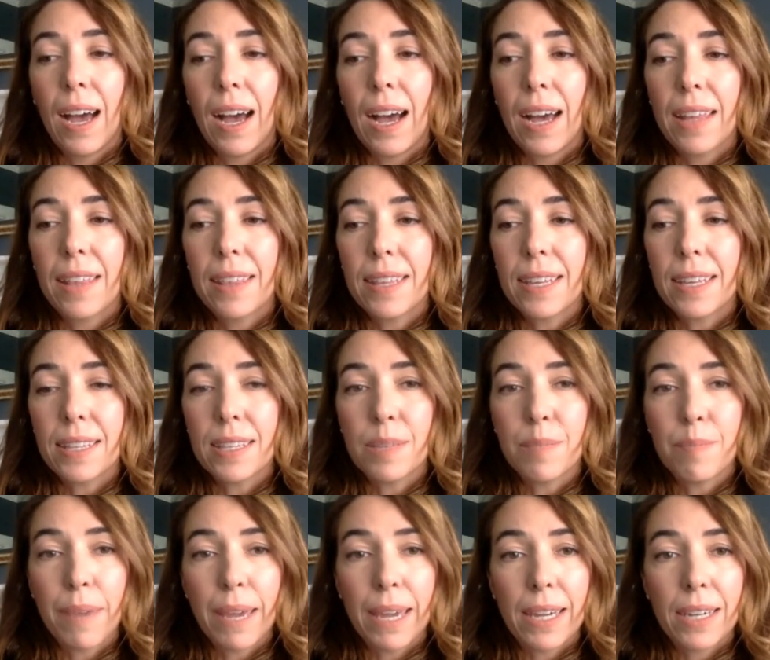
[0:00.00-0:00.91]
I think
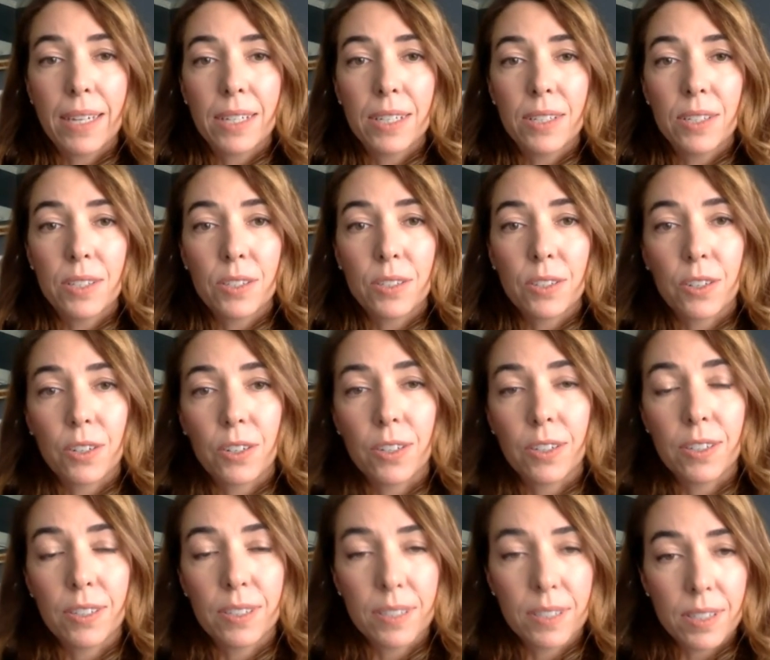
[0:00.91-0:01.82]
the main
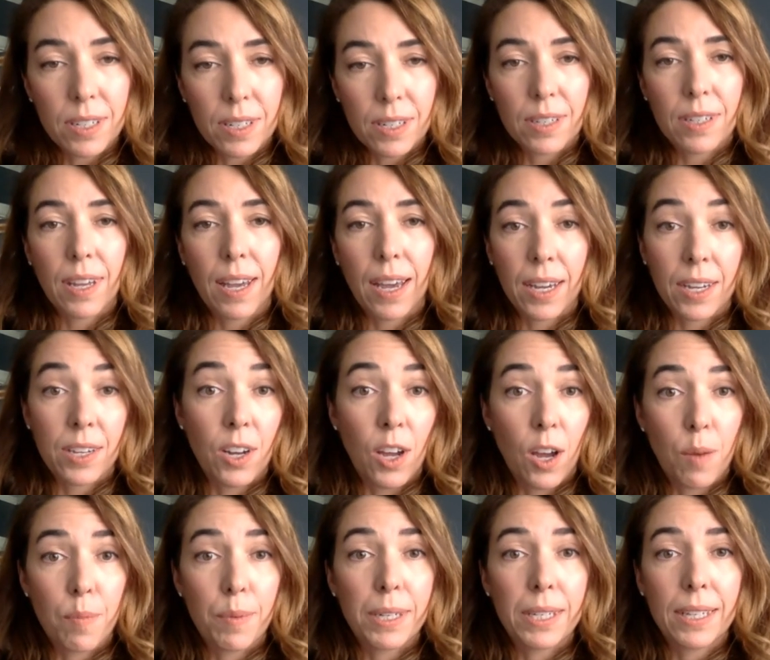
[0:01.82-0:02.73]
concerns
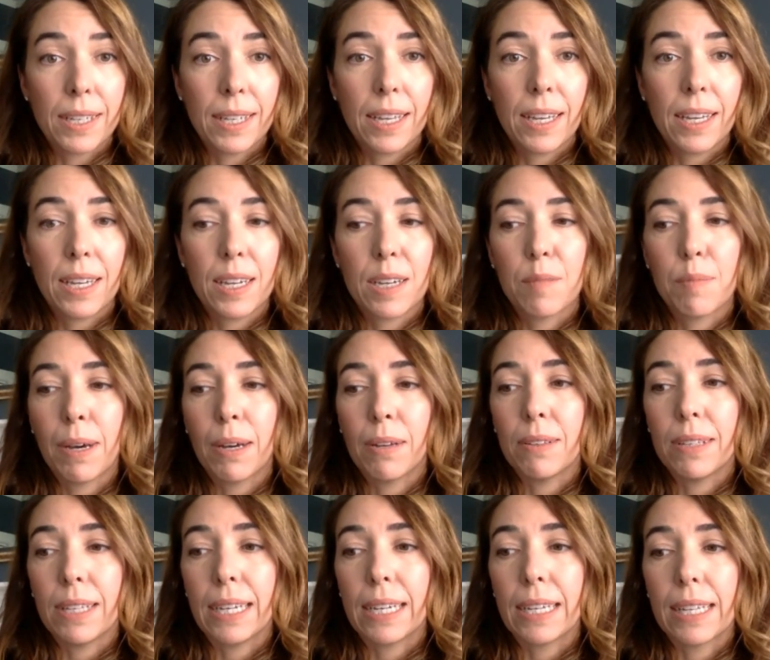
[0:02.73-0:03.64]
economically
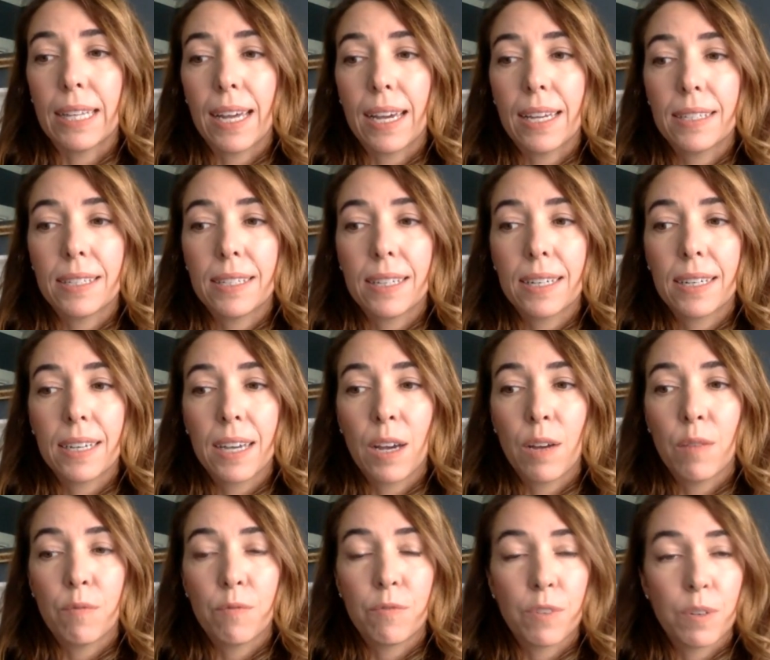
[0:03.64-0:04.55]
about legalizing
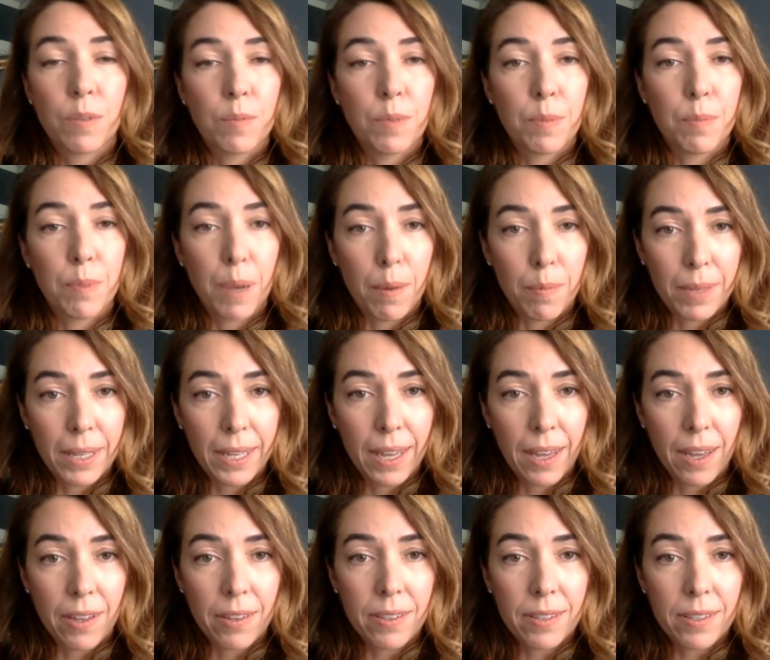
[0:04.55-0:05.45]
come from the public
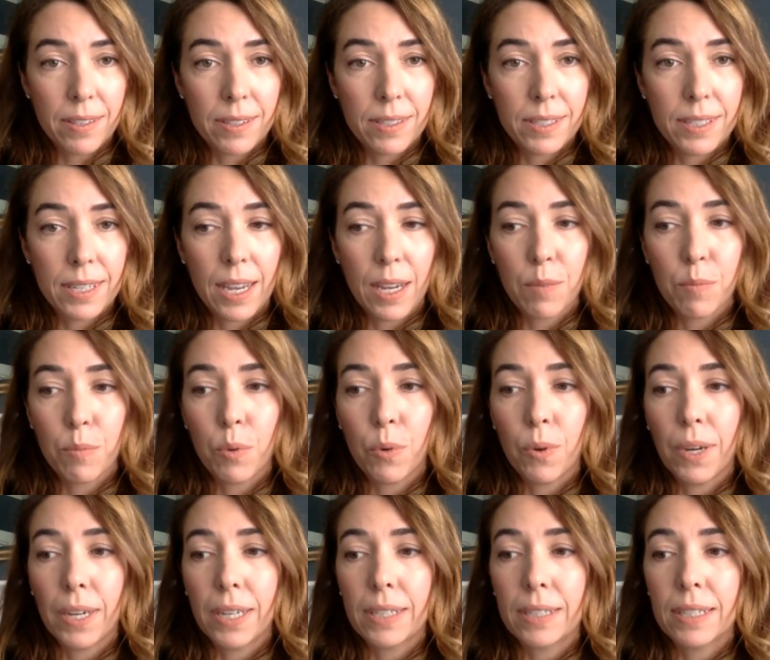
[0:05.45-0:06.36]
health
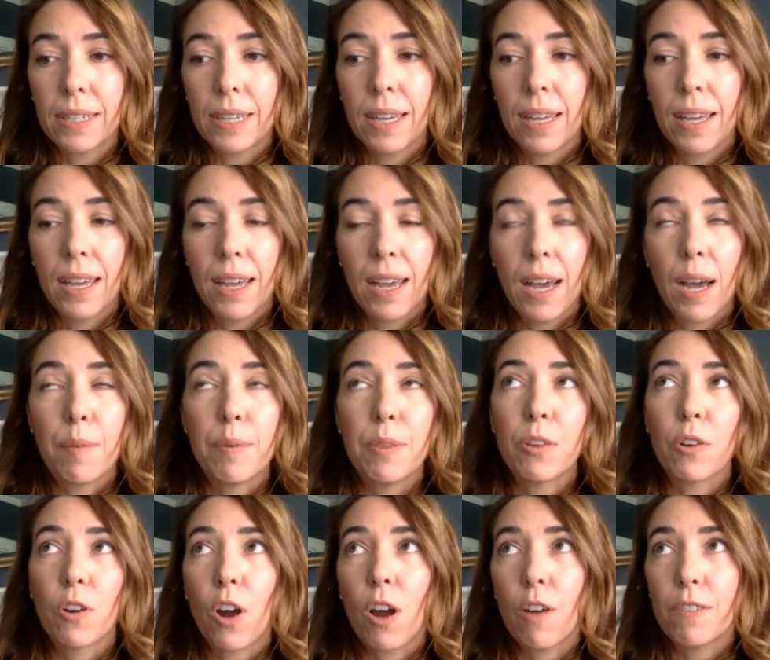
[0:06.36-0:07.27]
standpoint. I mean,
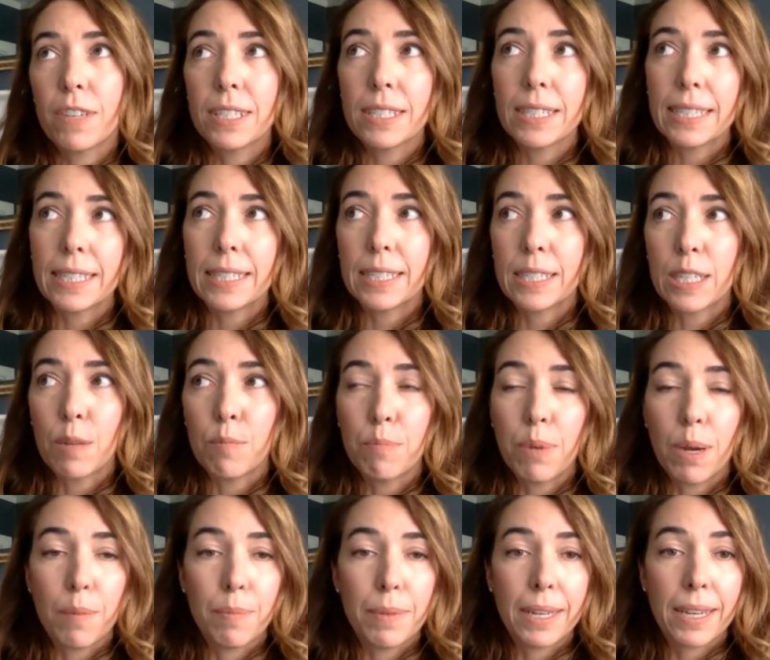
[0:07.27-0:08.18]
there are obviously some
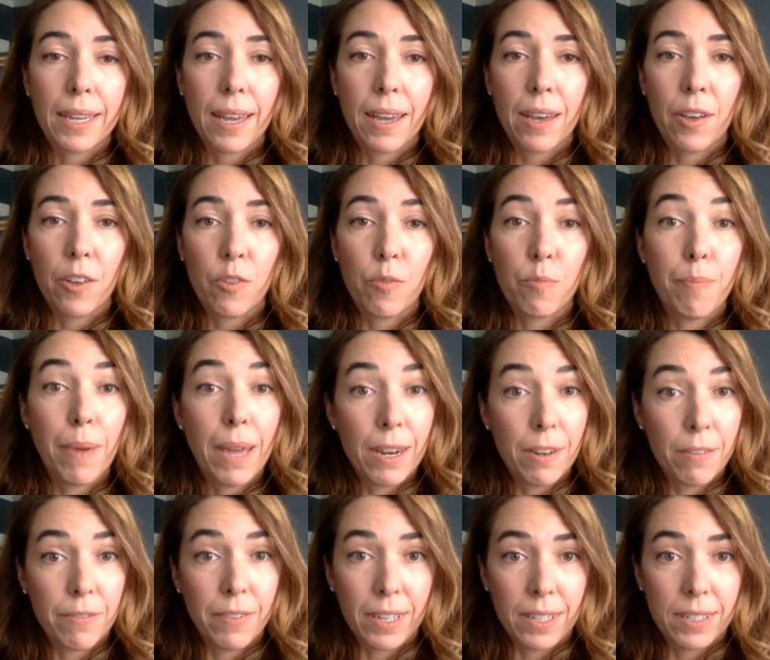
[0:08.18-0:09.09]
public health
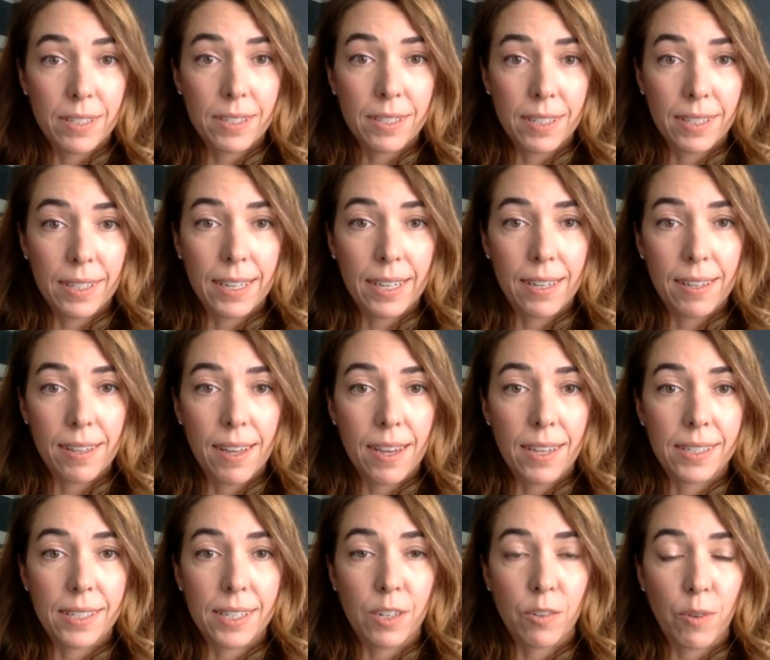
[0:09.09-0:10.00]
benefits to
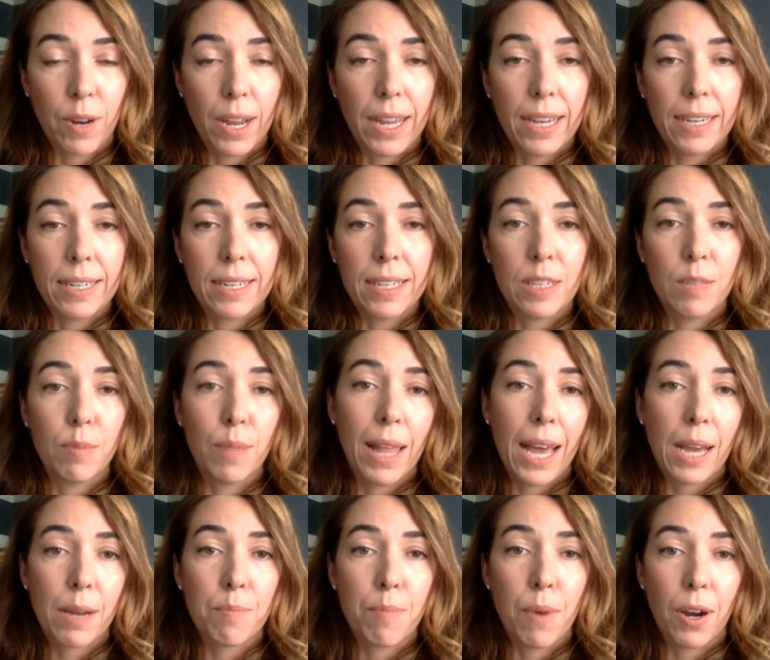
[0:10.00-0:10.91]
legalizing, right? In the
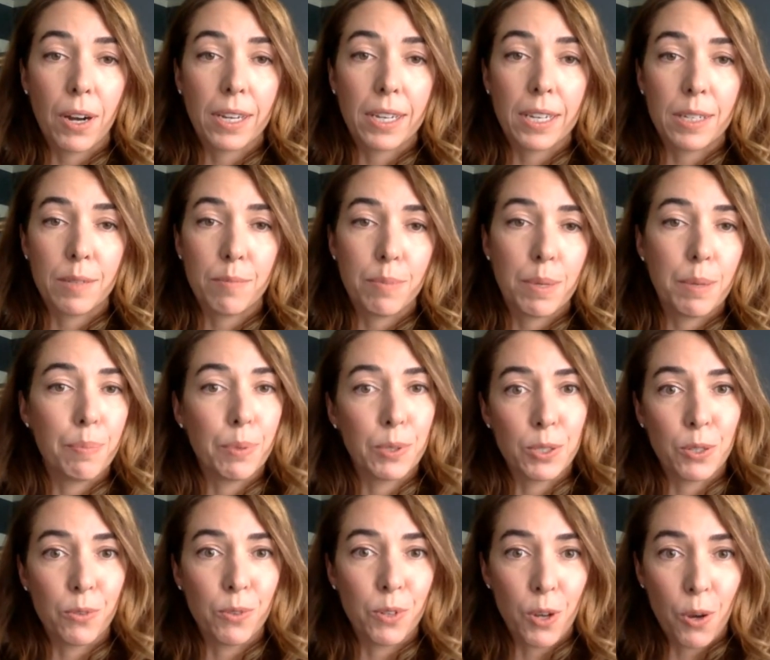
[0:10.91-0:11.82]
black market,
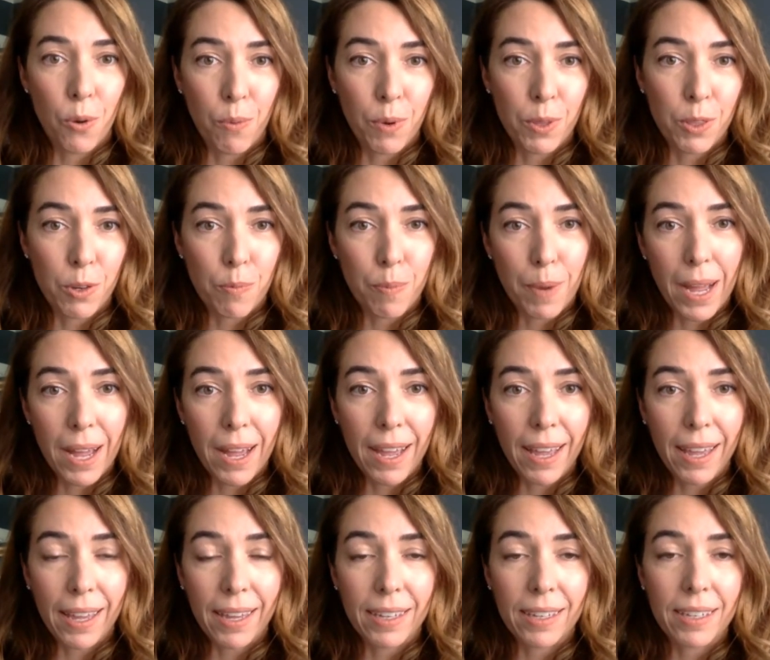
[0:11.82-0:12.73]
people don't know what they're
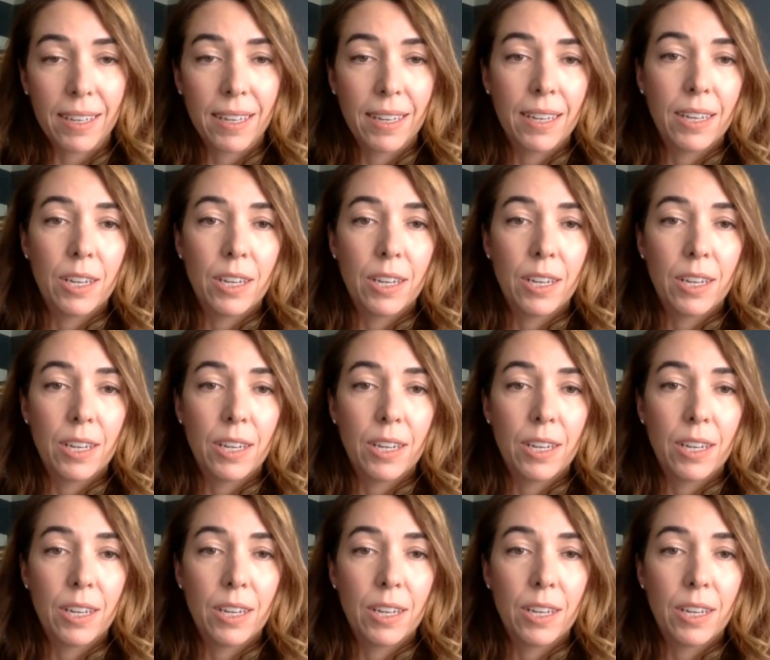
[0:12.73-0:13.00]
buying.